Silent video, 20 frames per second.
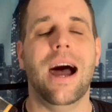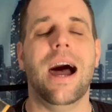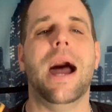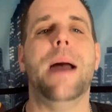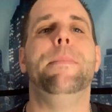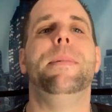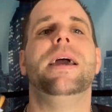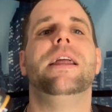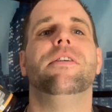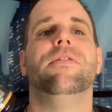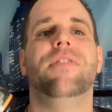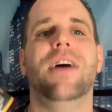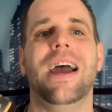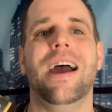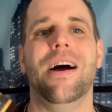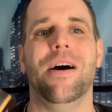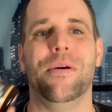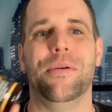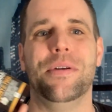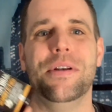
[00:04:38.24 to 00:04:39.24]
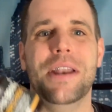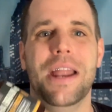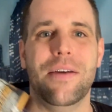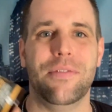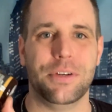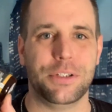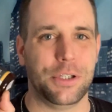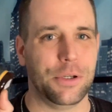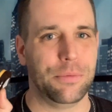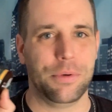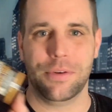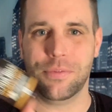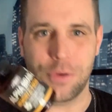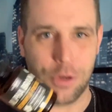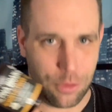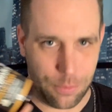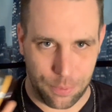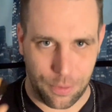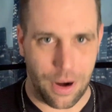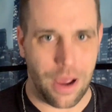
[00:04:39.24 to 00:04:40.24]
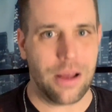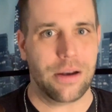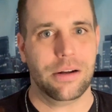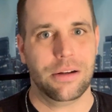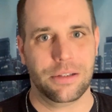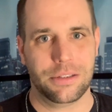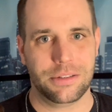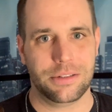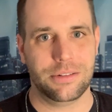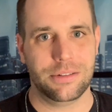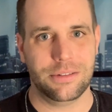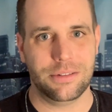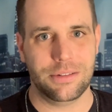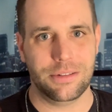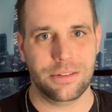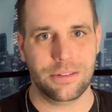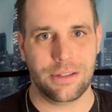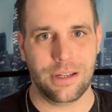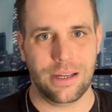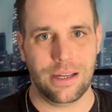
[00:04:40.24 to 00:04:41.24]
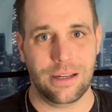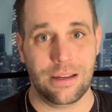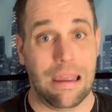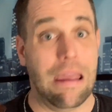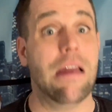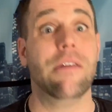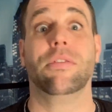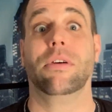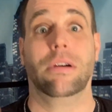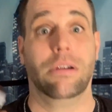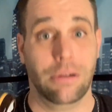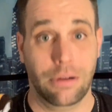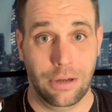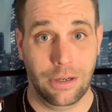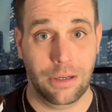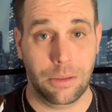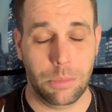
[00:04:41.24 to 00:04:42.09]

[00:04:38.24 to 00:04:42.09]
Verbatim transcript: I made a vow never to review products, okay, ever,